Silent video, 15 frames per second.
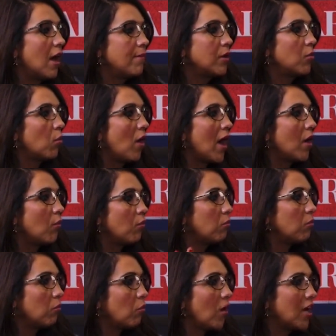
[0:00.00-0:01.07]
I mean, what
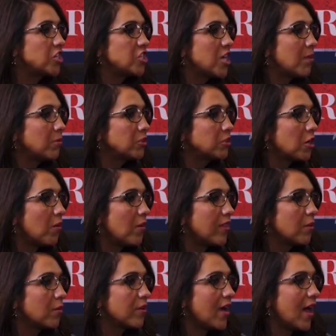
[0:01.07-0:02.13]
why is she able to go in
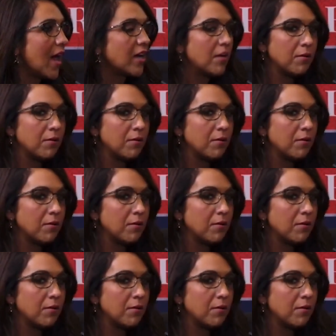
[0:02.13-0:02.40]
there with that?